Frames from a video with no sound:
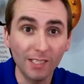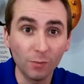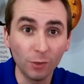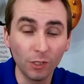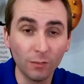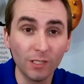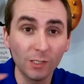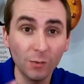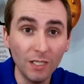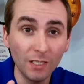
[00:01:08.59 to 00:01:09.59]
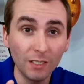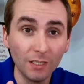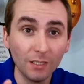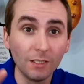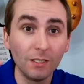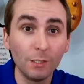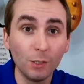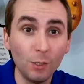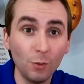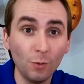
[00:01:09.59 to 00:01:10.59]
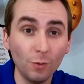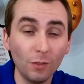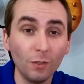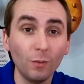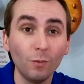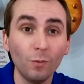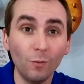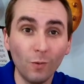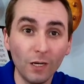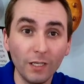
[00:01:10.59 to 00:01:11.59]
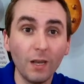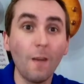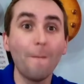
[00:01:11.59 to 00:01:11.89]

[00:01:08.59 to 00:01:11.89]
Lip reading: that's when I go 3, 2, 1.